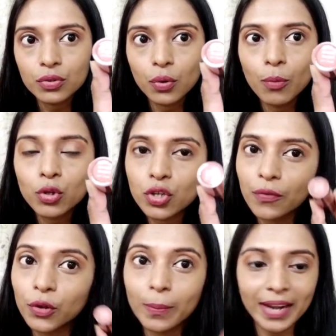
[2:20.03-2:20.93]
So most
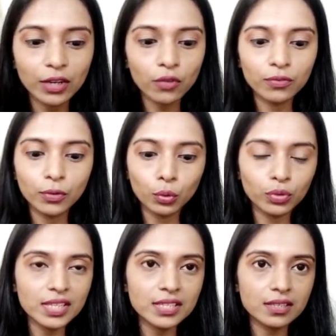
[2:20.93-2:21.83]
of you might have
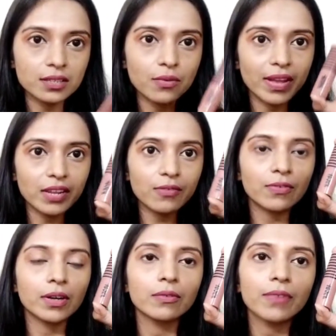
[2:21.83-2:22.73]
know this. This is a
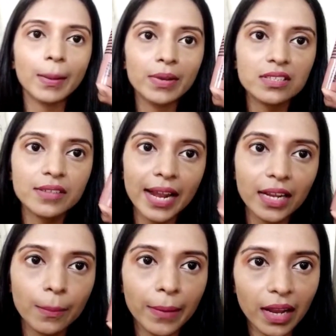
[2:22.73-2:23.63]
very famous
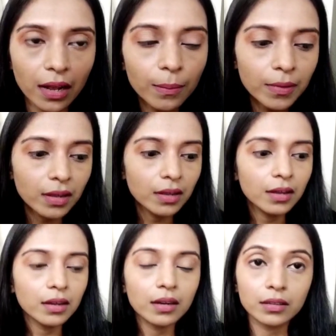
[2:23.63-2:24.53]
Nykaa makeup,
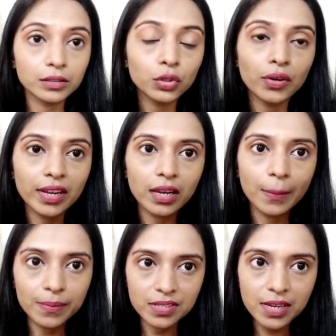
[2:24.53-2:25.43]
a
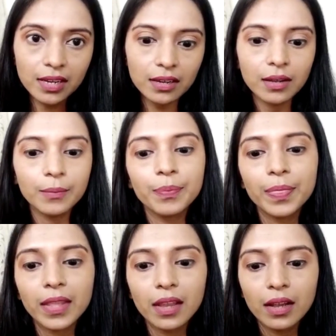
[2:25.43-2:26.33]
lipstick.
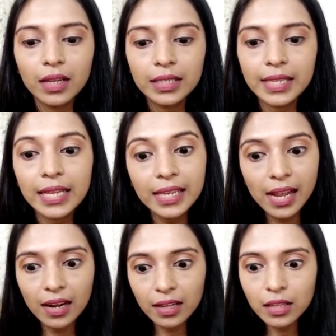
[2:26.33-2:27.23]
Then
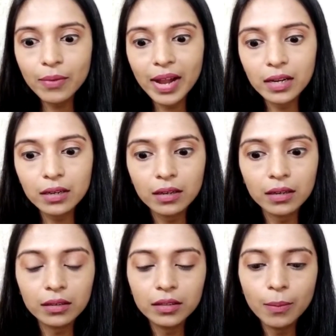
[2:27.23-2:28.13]
the another one,
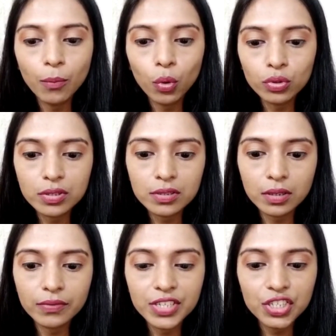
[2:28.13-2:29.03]
the most
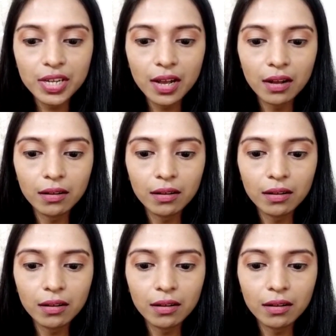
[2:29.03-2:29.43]
which